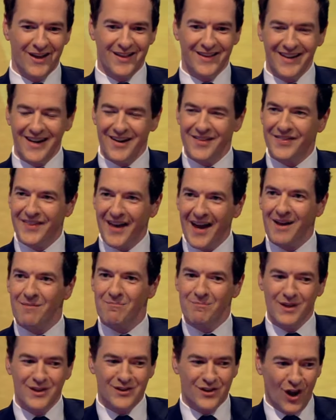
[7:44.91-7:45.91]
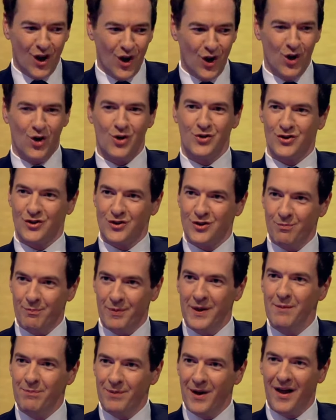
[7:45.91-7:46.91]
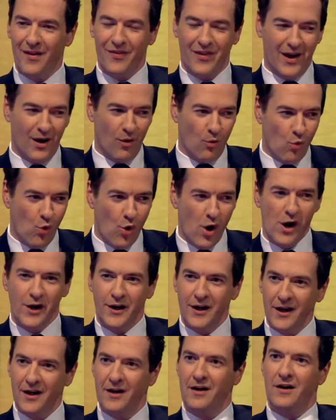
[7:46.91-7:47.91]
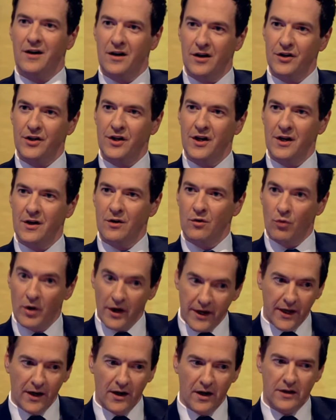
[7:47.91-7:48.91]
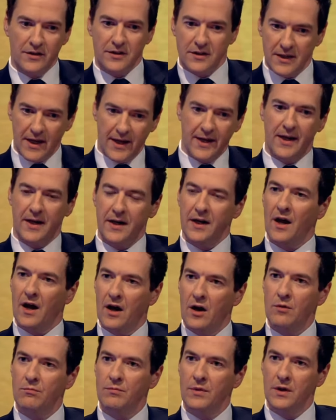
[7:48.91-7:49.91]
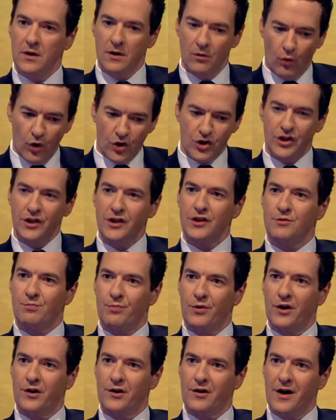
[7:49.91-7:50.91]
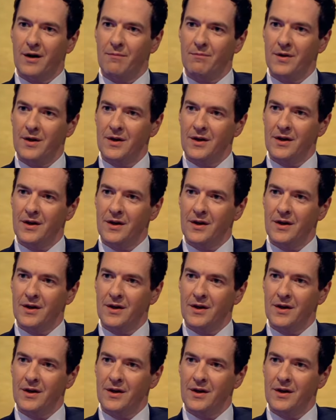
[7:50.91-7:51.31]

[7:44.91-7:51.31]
You know, that means a lot to people out there working hard, working hard today, getting home, watching this programme.